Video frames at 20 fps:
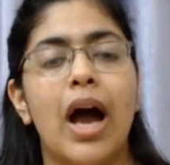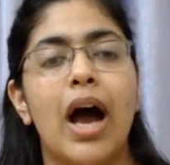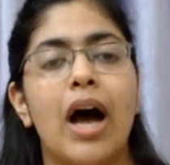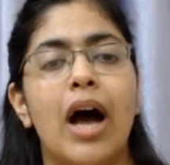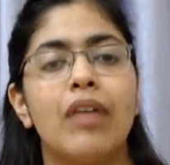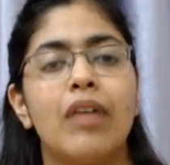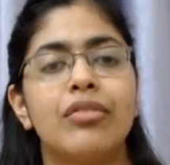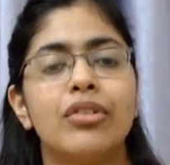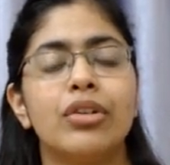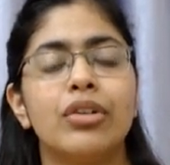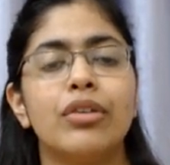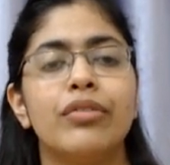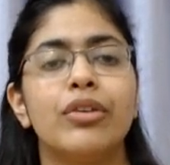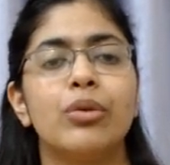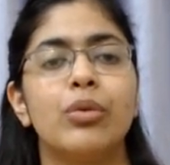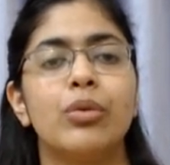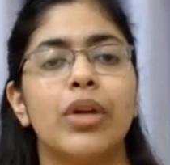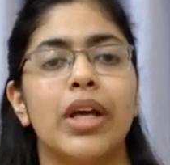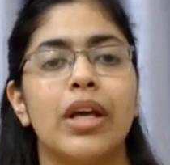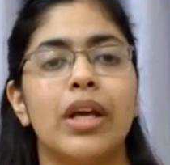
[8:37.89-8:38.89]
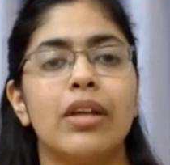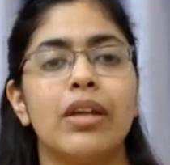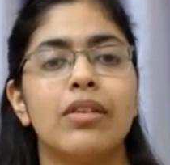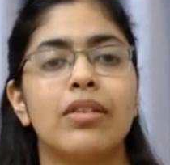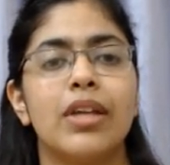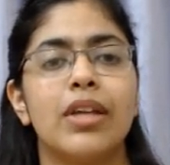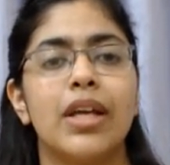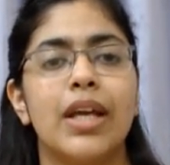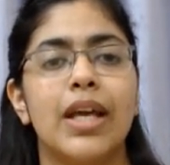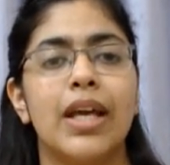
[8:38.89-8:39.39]
After a few
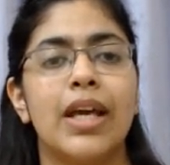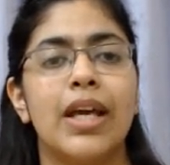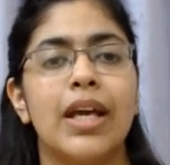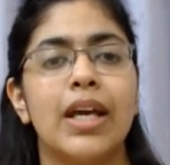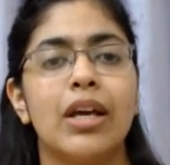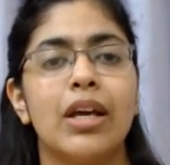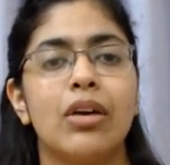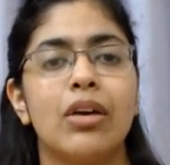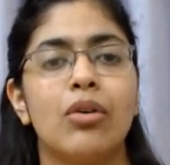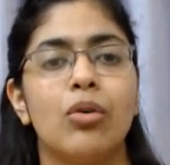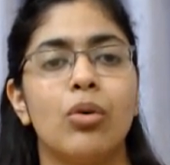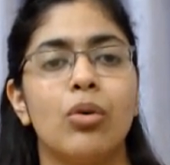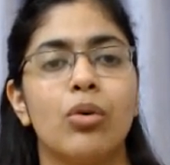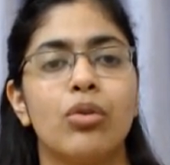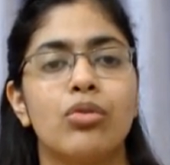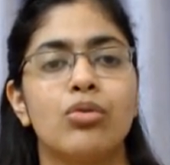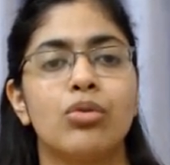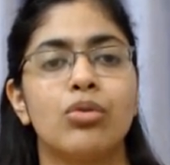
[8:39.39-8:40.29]
days, A goes